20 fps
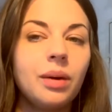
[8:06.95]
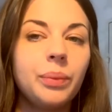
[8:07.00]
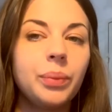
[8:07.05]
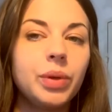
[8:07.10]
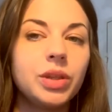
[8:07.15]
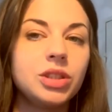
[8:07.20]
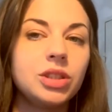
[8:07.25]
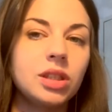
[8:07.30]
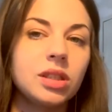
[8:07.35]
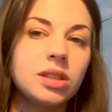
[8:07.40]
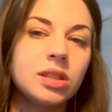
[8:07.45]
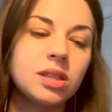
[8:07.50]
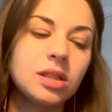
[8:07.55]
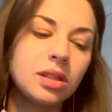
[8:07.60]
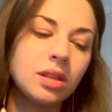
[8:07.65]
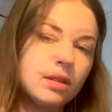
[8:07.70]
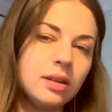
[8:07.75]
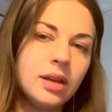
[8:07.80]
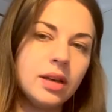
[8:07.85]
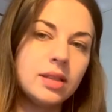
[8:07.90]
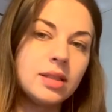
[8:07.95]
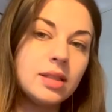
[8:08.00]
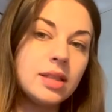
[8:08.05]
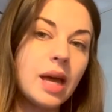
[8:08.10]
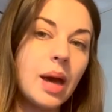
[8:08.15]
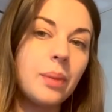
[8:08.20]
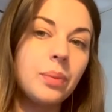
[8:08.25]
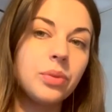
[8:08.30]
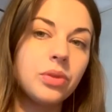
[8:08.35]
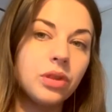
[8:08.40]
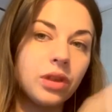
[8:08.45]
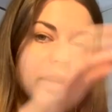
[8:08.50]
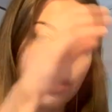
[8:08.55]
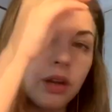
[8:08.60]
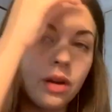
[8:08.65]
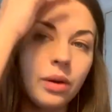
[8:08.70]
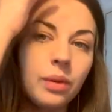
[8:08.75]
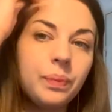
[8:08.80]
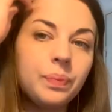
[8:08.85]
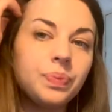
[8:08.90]
but just in depth, you
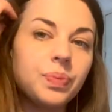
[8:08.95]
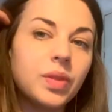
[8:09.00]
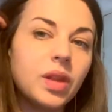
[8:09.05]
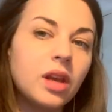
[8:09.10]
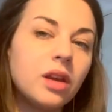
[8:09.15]
know.